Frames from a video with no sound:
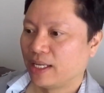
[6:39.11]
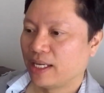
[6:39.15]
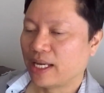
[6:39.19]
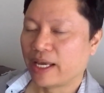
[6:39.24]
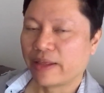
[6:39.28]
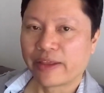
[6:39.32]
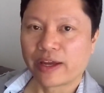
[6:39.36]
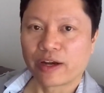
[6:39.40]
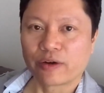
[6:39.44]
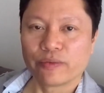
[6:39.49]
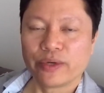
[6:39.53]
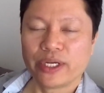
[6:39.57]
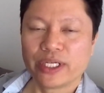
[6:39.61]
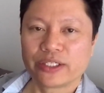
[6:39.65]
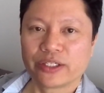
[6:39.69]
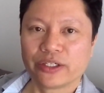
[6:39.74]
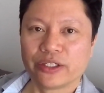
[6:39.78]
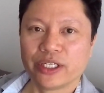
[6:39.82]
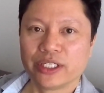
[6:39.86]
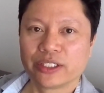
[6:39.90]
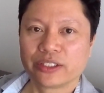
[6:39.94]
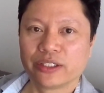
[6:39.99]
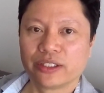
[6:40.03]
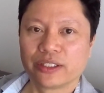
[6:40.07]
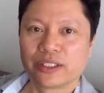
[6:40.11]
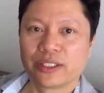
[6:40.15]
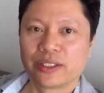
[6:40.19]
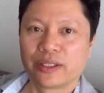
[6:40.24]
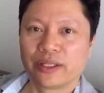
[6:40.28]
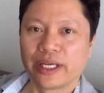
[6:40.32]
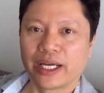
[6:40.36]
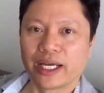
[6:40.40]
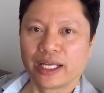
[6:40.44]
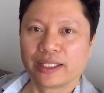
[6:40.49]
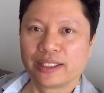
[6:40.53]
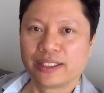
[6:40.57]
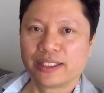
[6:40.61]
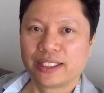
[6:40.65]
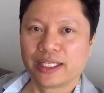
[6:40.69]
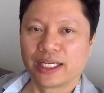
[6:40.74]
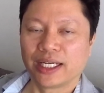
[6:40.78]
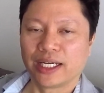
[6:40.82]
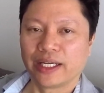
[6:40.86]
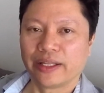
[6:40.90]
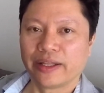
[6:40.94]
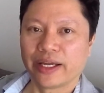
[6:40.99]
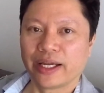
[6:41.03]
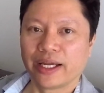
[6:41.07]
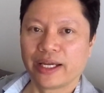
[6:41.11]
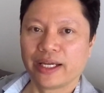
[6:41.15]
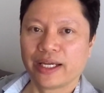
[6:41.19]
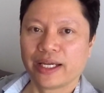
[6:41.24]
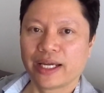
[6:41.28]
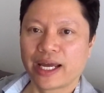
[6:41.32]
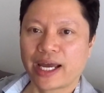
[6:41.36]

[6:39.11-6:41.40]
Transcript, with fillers: And that reason isn't that they